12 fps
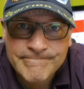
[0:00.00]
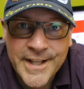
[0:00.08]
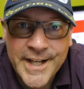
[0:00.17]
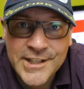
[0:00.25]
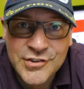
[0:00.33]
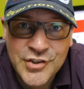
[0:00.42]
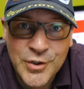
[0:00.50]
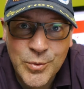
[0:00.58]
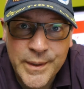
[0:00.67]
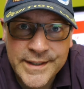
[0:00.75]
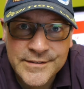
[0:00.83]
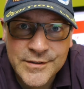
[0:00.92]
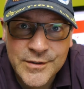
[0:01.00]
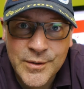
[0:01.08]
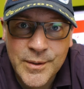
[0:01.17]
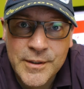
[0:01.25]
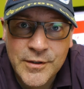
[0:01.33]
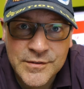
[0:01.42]
The next 2 weeks are going
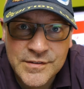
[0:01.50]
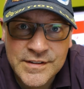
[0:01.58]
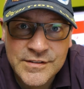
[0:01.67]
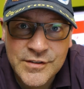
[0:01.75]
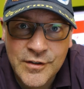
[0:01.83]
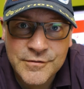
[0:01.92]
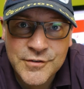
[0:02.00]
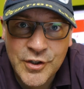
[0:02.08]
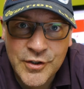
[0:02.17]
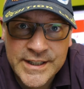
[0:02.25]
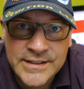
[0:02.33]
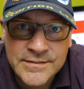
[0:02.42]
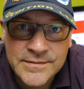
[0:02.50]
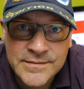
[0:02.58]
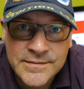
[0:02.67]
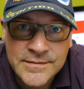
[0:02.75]
to consist of jogging,